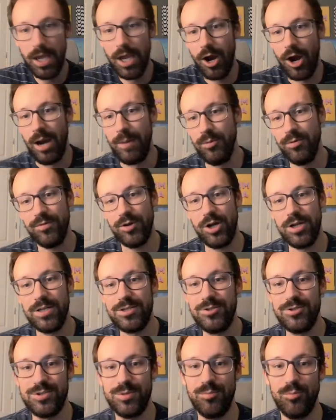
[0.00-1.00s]
All right, moving on to
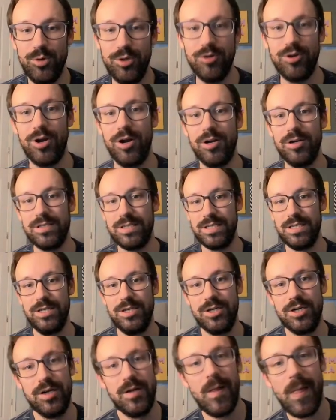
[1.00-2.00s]
some real cards
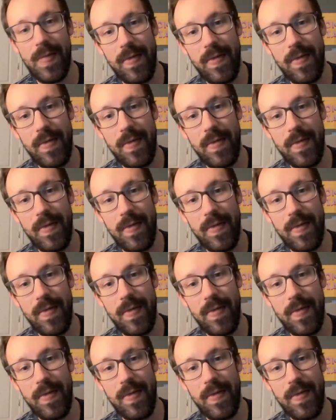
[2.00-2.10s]
here.